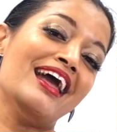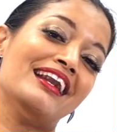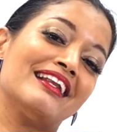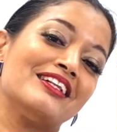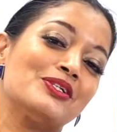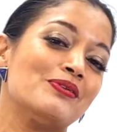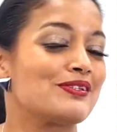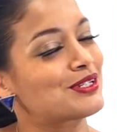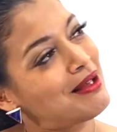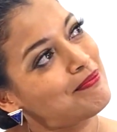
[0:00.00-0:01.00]
and a little toast of
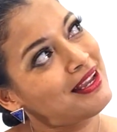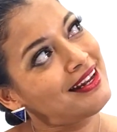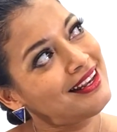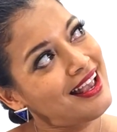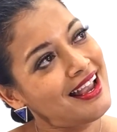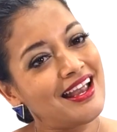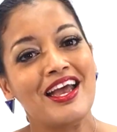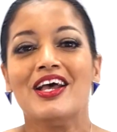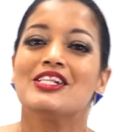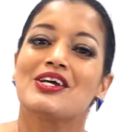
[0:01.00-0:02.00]
champagne, yay,
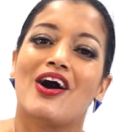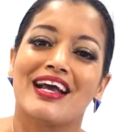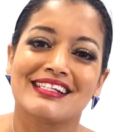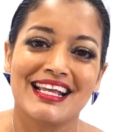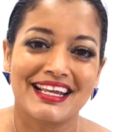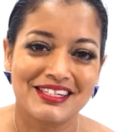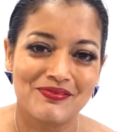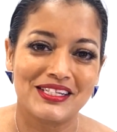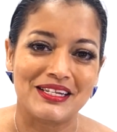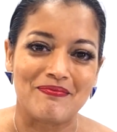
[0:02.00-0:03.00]
to our executive
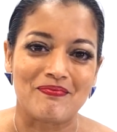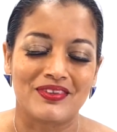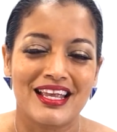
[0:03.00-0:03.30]
team.